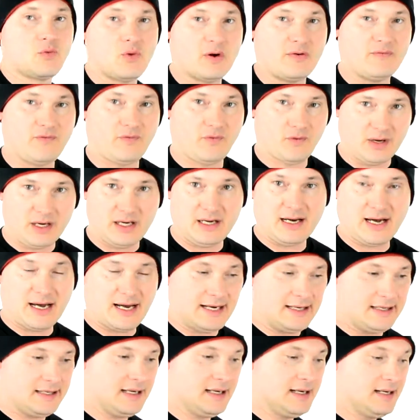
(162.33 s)

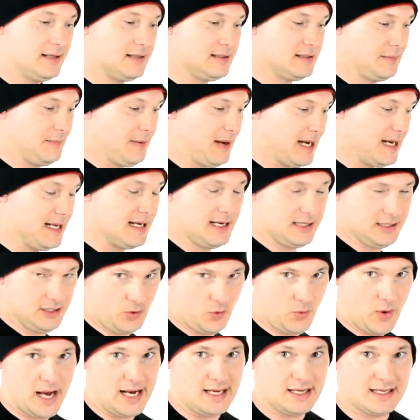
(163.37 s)
149 depending on
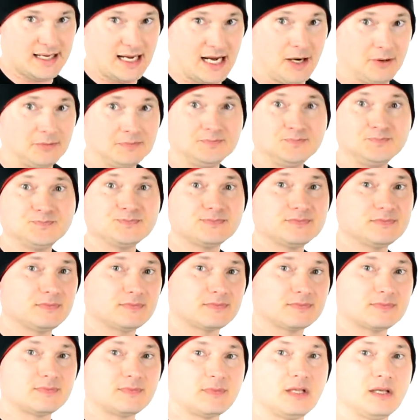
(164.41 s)
your weight. Now,
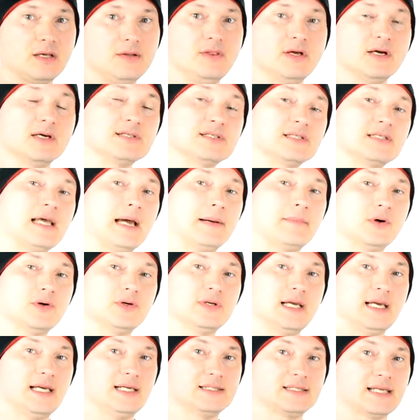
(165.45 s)
there's demo
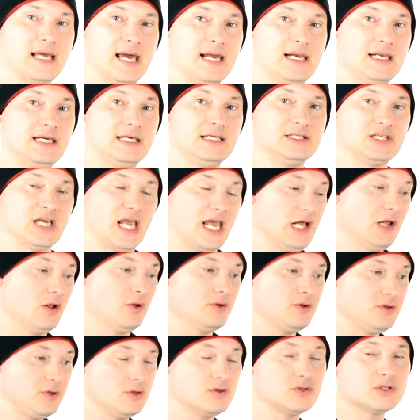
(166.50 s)
days at each
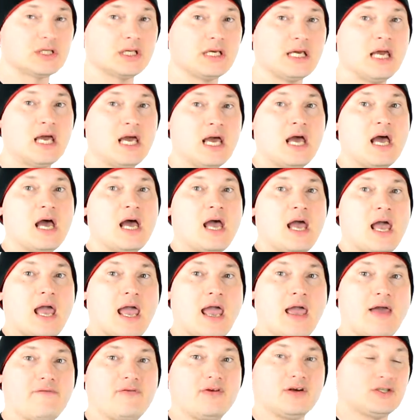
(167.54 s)
hill usually.
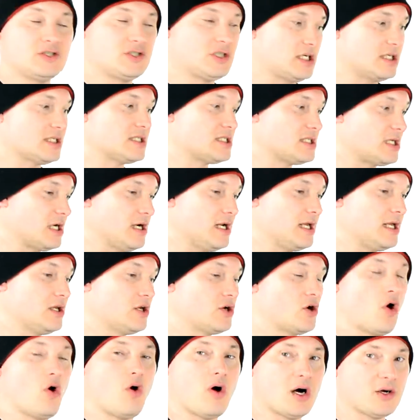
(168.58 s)
If you're just
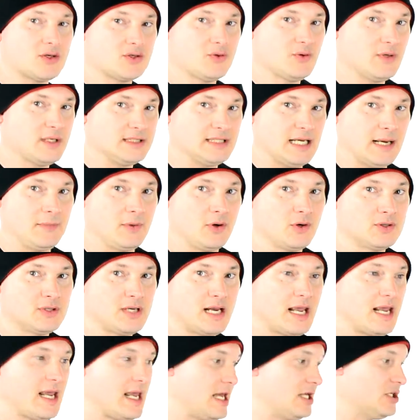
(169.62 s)
starting, go out to a demo
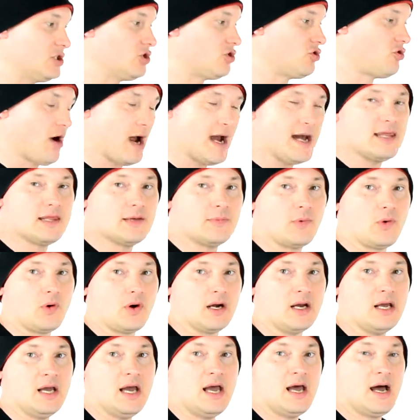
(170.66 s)
day and try the
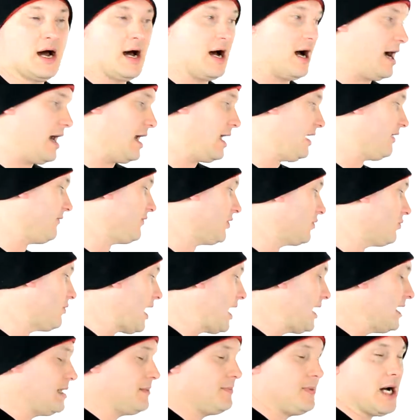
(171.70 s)
board. If you're
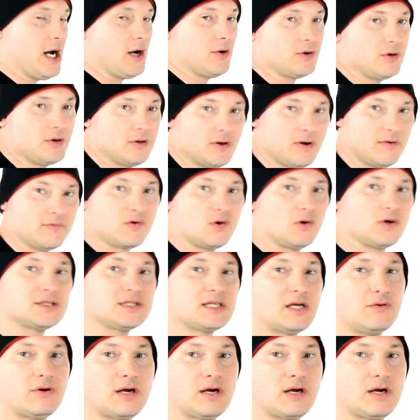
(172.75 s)
riding powder, of course they